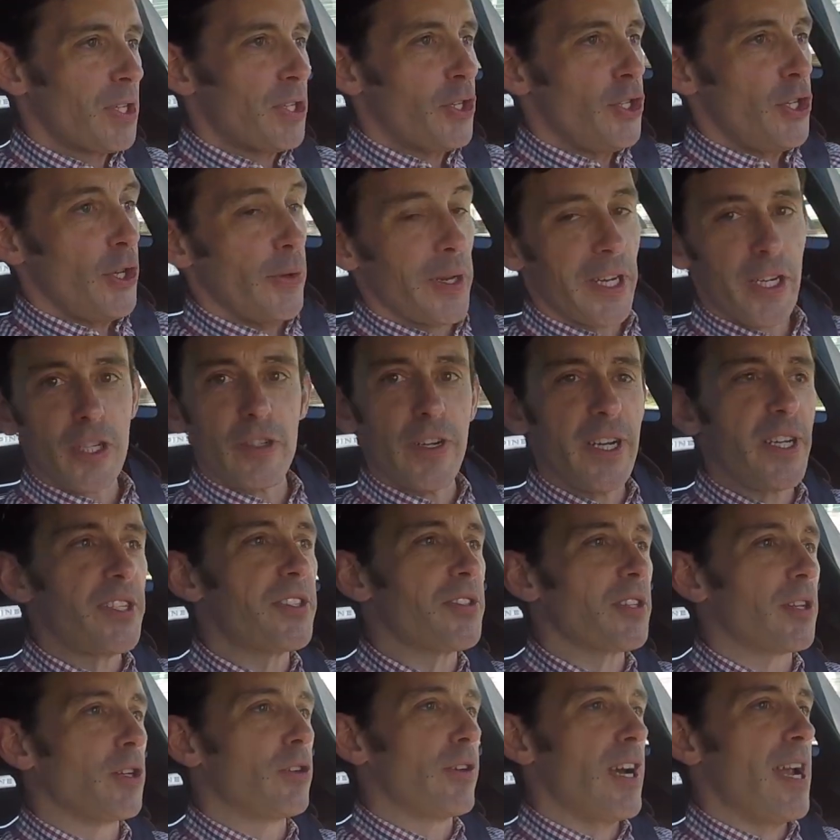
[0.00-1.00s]
you increase
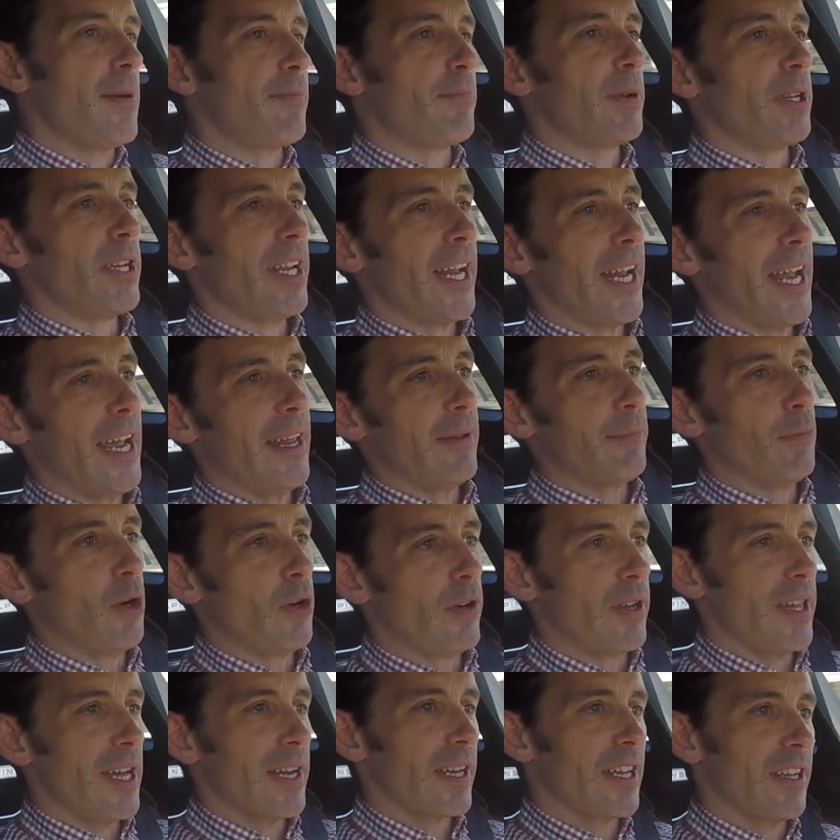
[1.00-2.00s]
the grip, but you get more
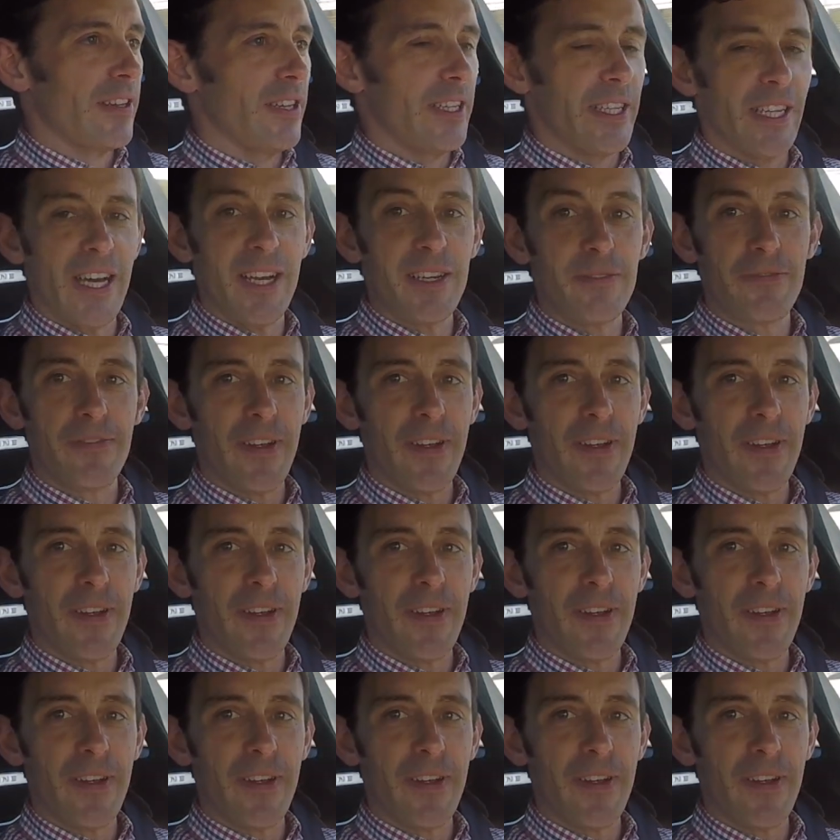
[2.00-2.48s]
of that kind of knife